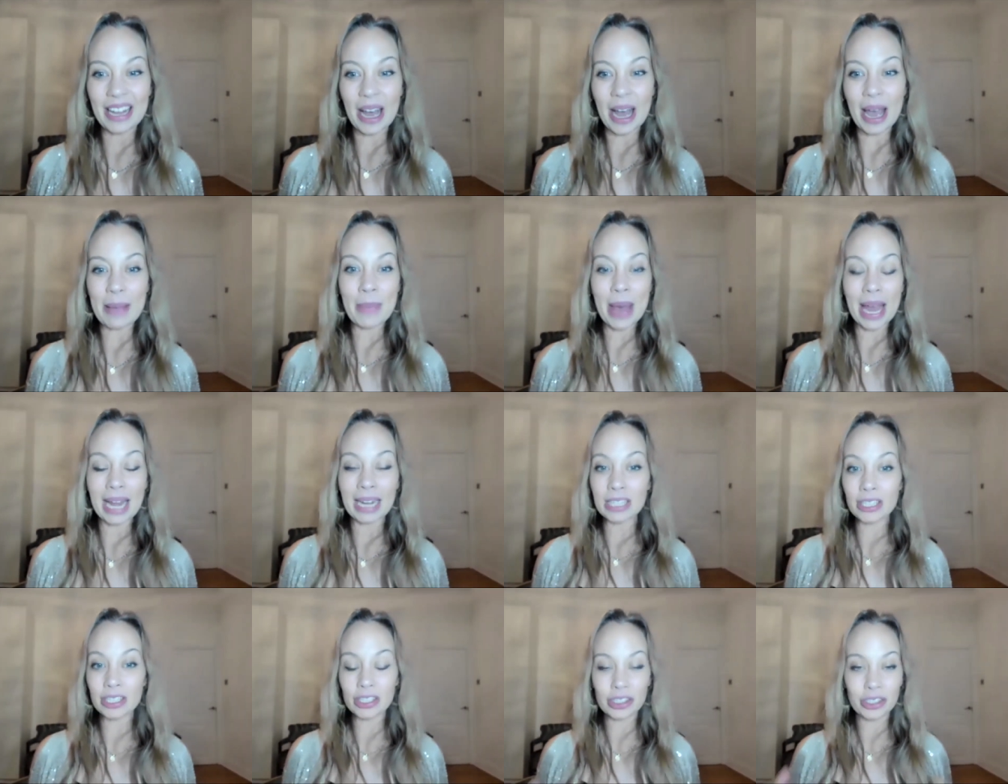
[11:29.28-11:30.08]
I
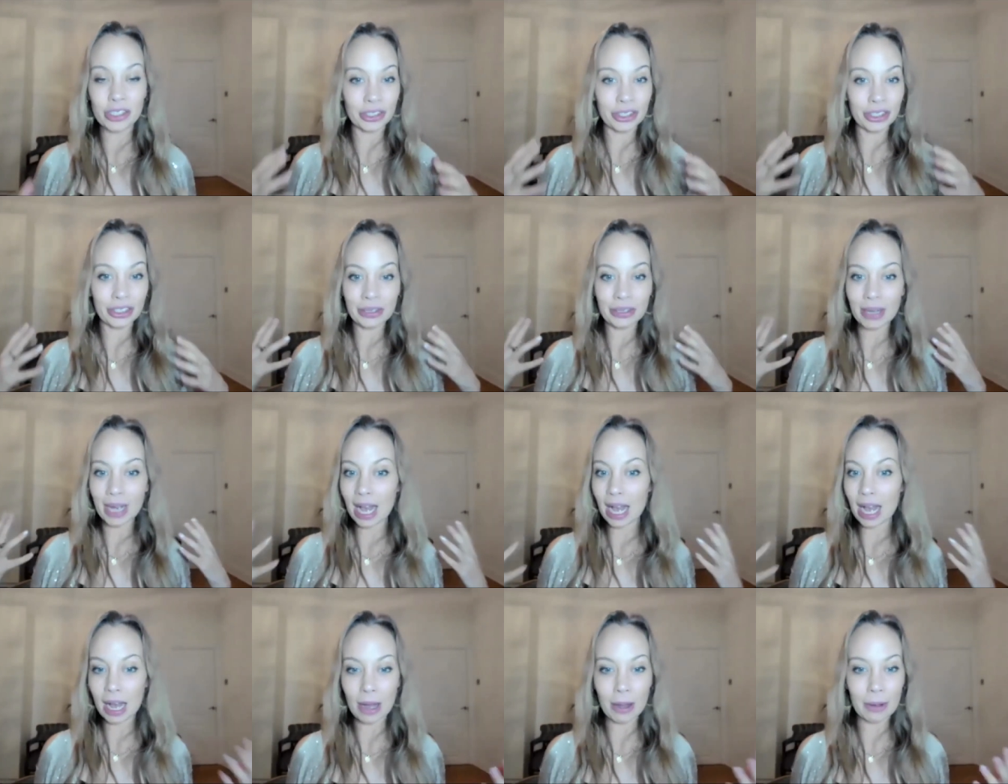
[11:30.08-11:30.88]
managed to,
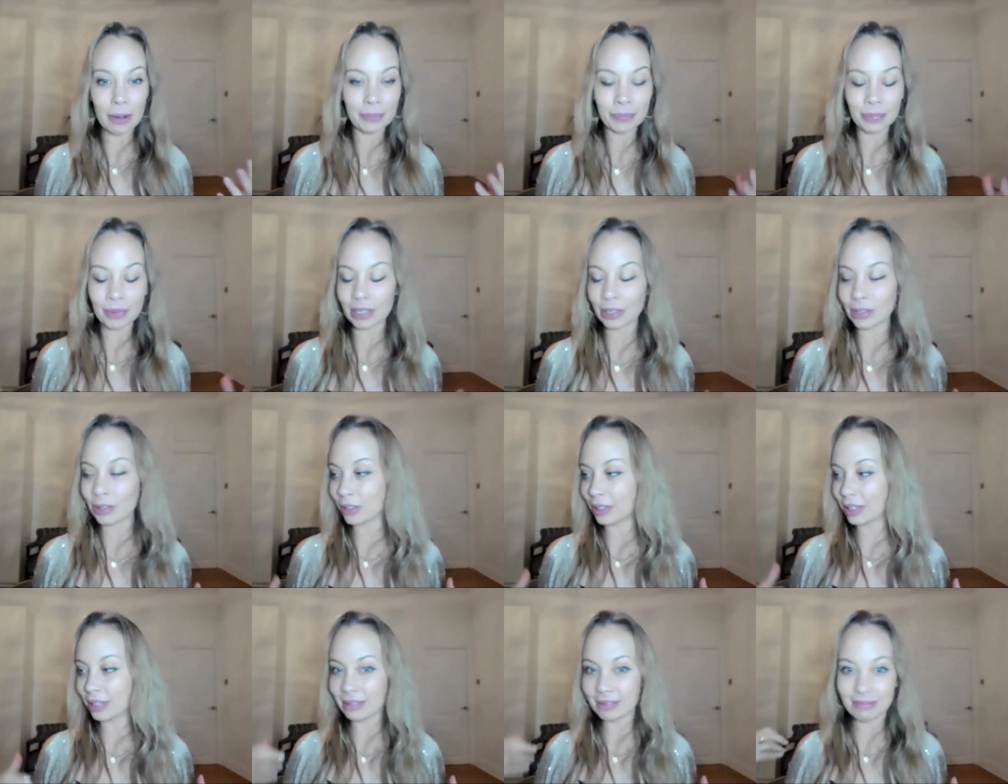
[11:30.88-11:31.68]
you
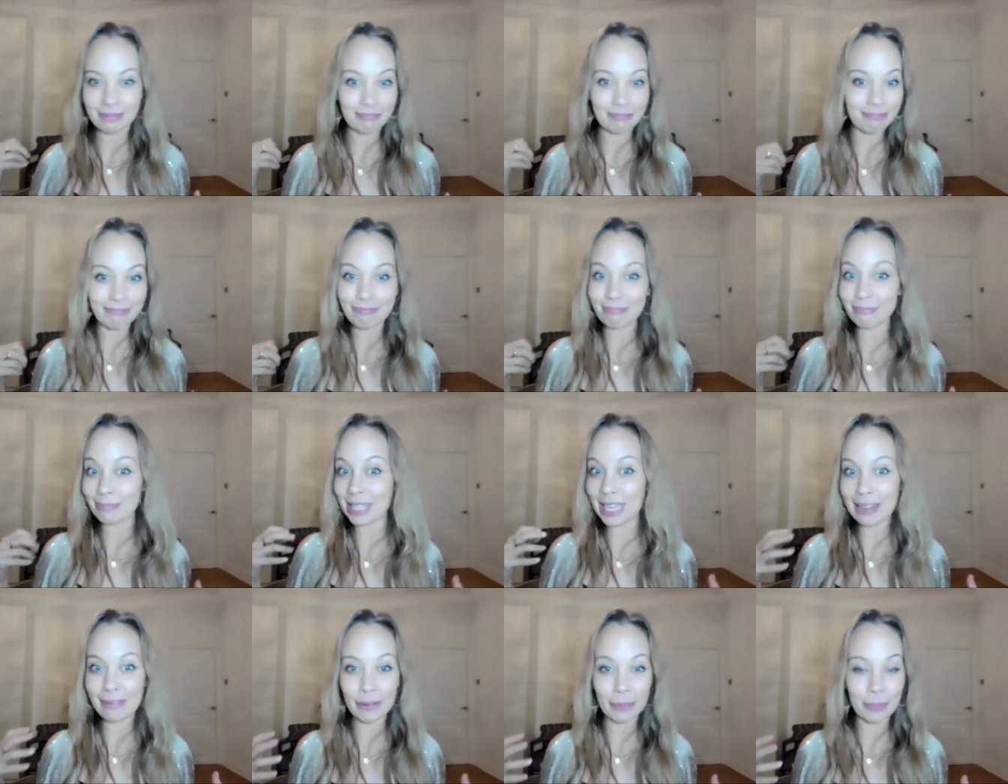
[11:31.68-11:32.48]
know,
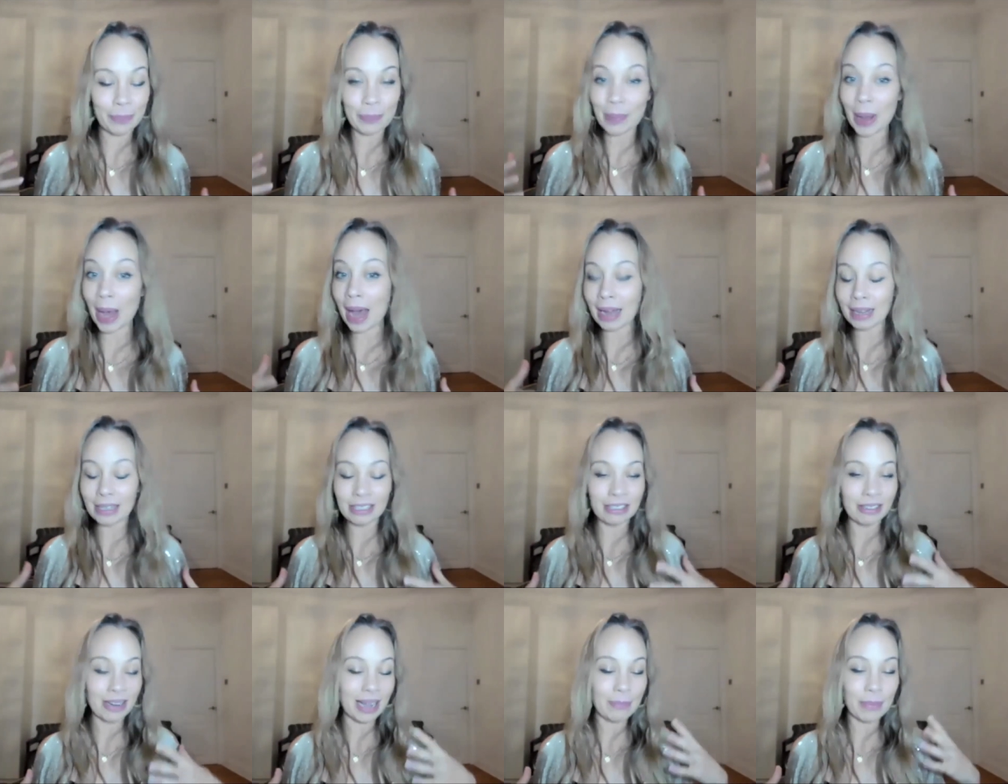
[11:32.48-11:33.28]
leave a
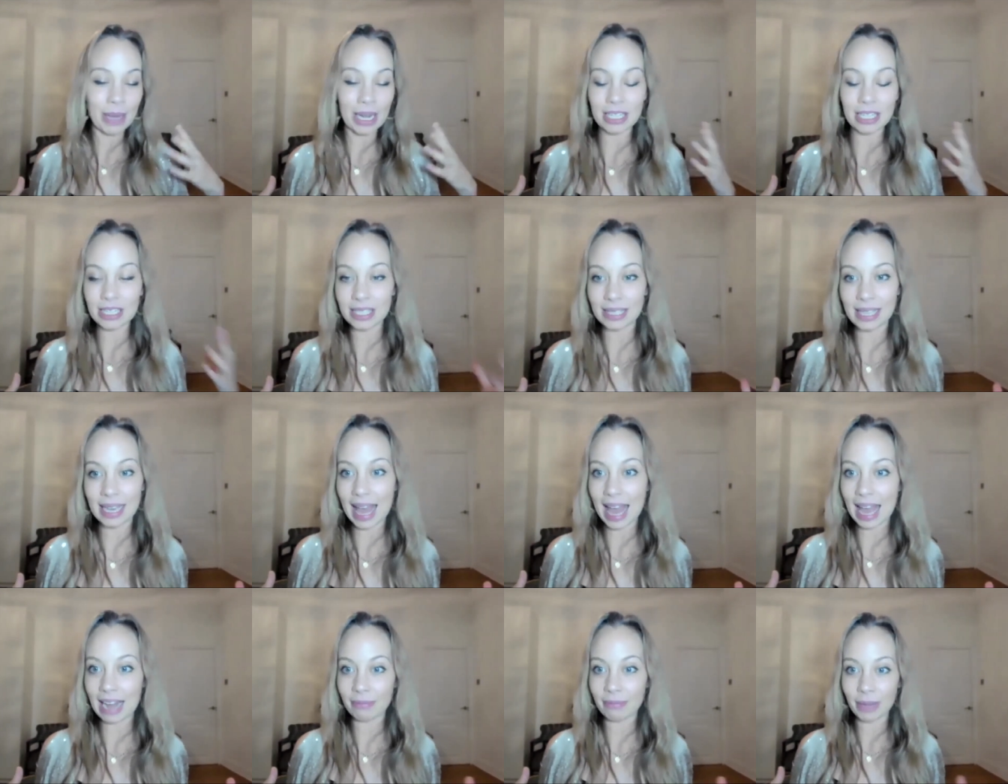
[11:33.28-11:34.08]
partner. I managed to
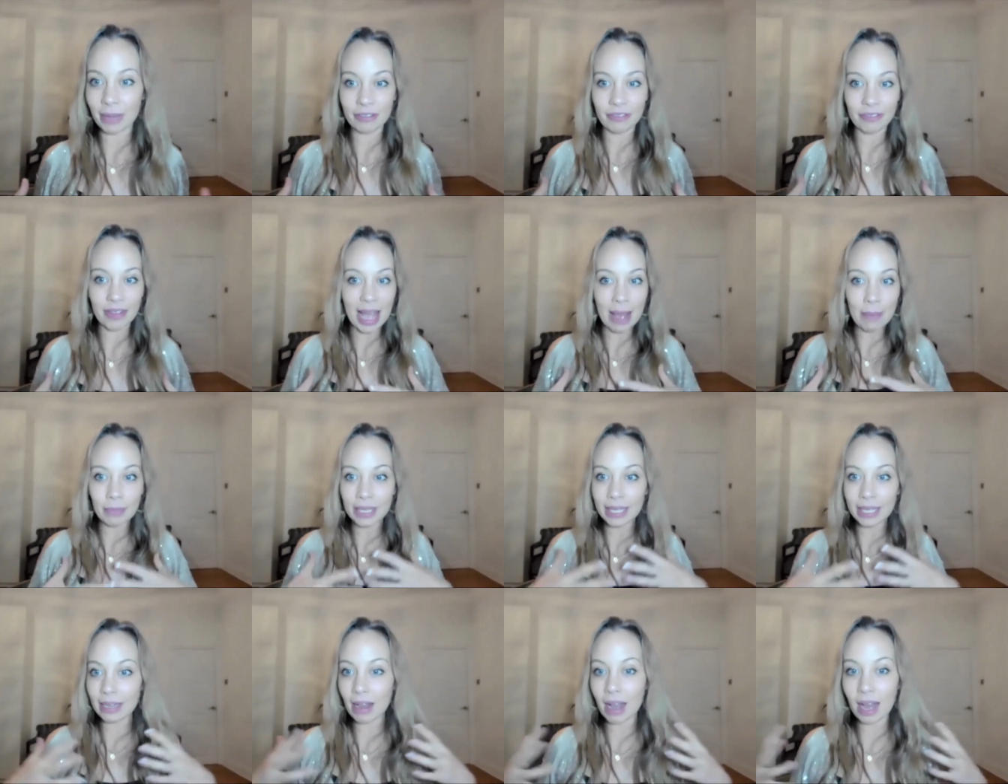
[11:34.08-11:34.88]
get out of my
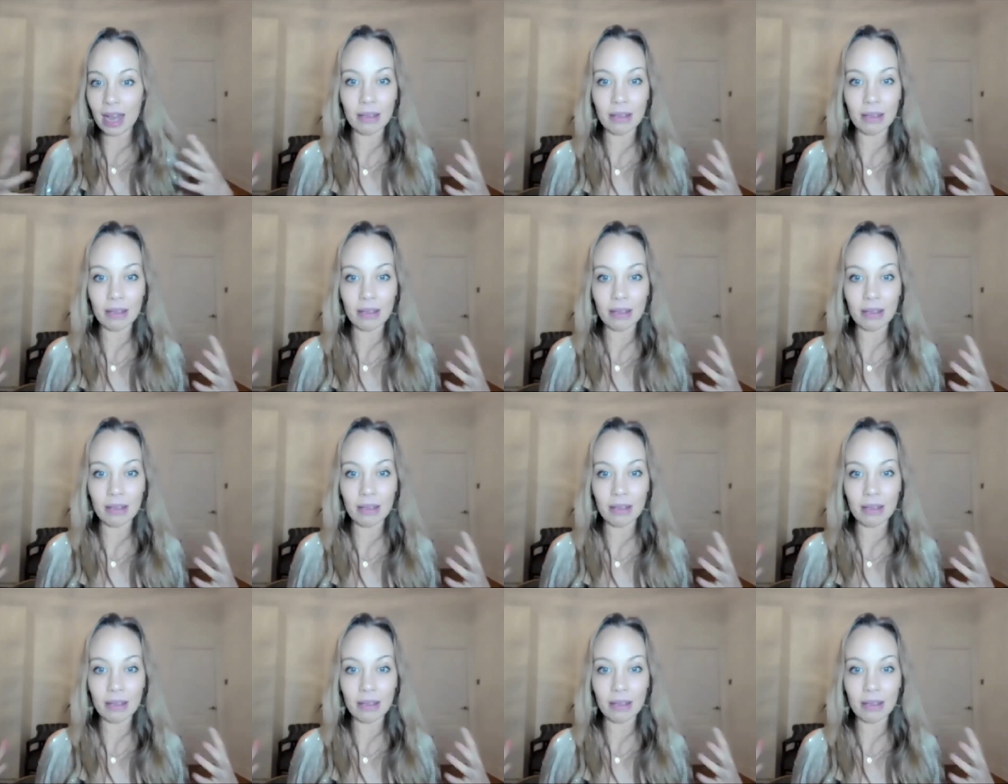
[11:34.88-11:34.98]
family.